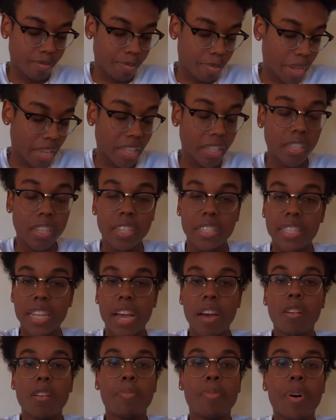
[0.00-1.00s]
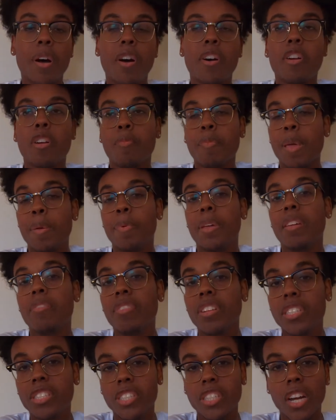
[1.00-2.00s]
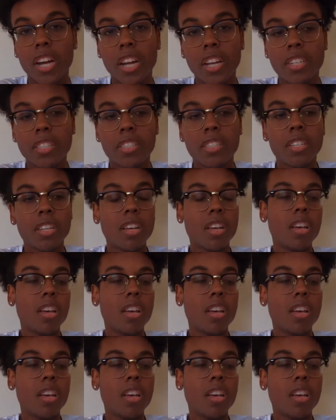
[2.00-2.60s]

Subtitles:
being looked down upon, or maybe even judged,